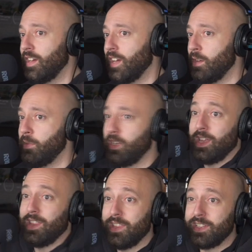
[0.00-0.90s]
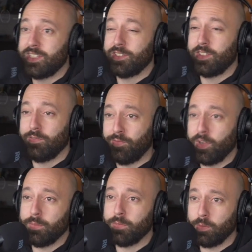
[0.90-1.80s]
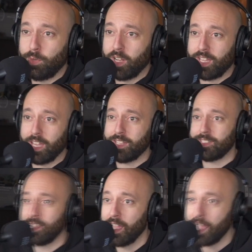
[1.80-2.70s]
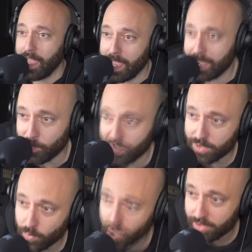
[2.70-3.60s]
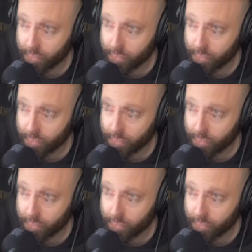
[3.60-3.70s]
I mean, this is the freedom to podcast any way you want.